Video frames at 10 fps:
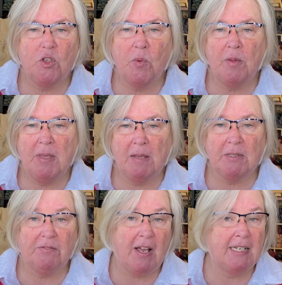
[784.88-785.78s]
you will be able
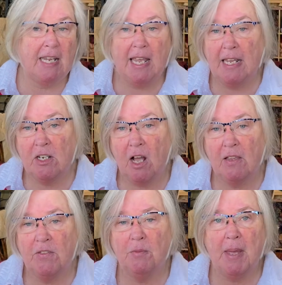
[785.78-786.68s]
to find it, and all
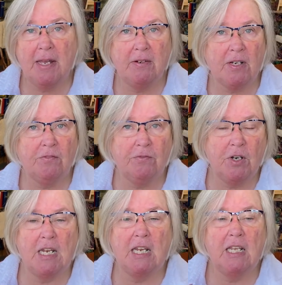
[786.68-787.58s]
of their patterns are
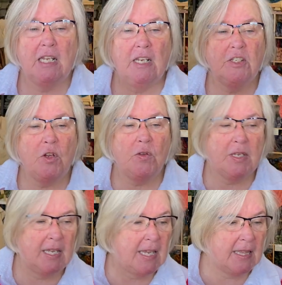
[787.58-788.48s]
free, so you
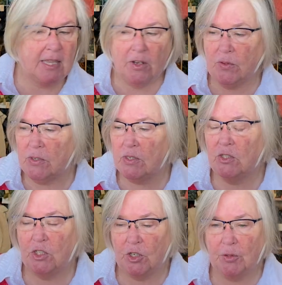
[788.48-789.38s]
can get those
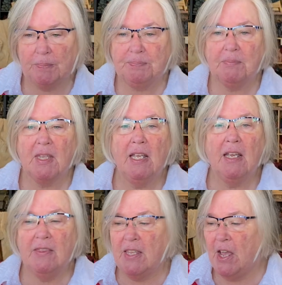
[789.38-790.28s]
too.
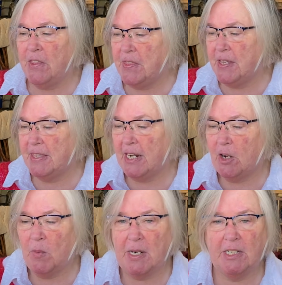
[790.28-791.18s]
The other thing that I
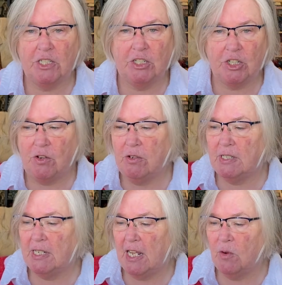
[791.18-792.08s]
wanted to show you
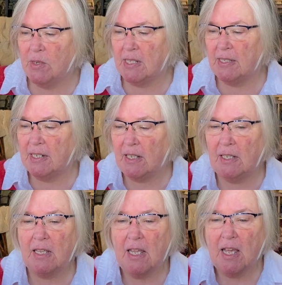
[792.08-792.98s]
today was a
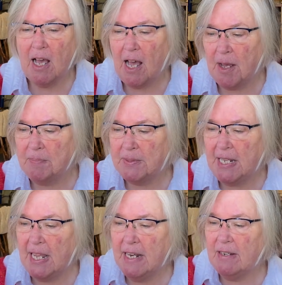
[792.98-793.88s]
little
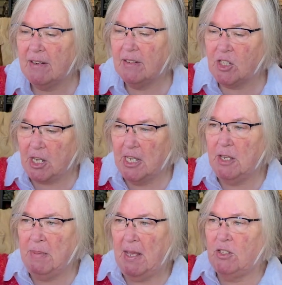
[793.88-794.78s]
update talking
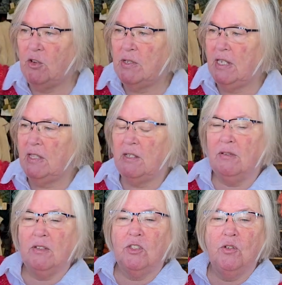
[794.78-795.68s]
about using the
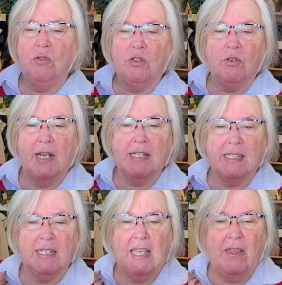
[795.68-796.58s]
two
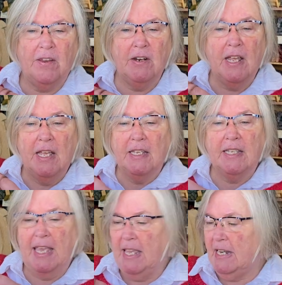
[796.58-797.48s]
strands together.
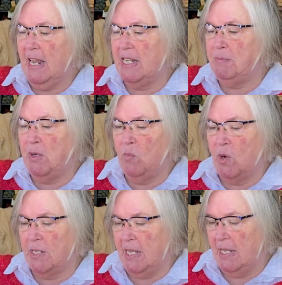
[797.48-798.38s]
Kate has been
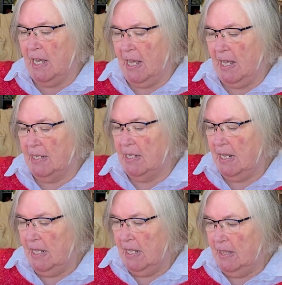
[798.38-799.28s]
working on
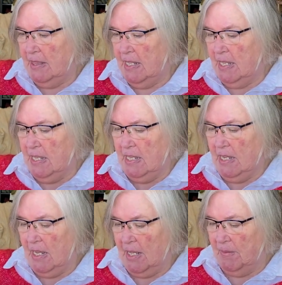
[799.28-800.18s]
the
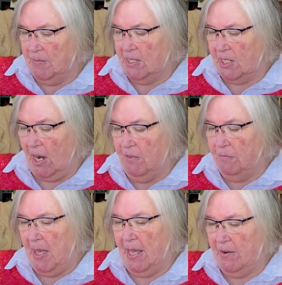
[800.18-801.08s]

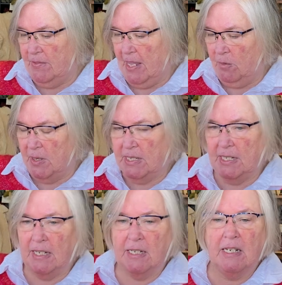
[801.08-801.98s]
scarf pattern that we
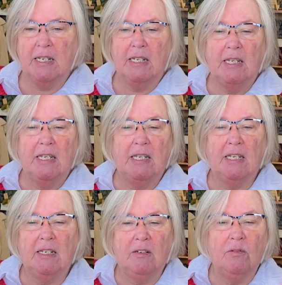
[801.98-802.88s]
did
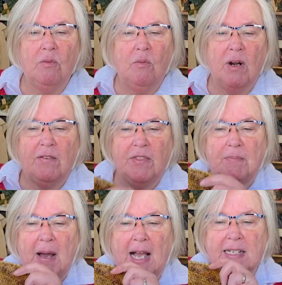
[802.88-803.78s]
in one of the
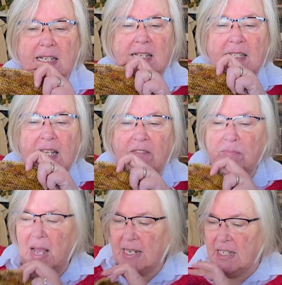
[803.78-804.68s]
boxes,
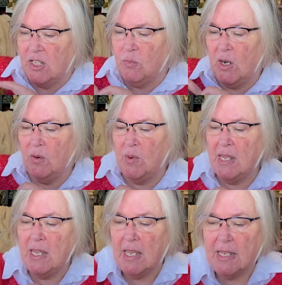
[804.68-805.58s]
gift boxes, where
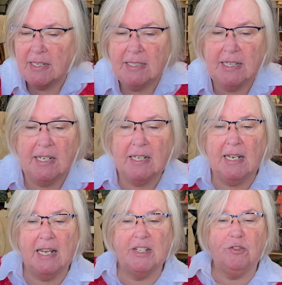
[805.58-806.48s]
we did
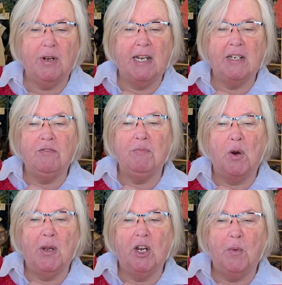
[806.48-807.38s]
a strand of
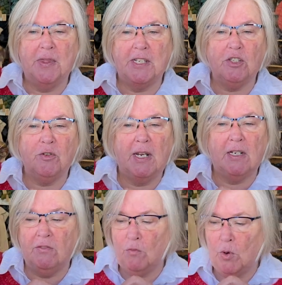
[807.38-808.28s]
mohair with a
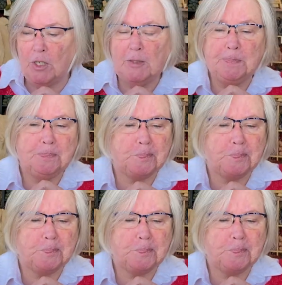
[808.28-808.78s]
strand of wool.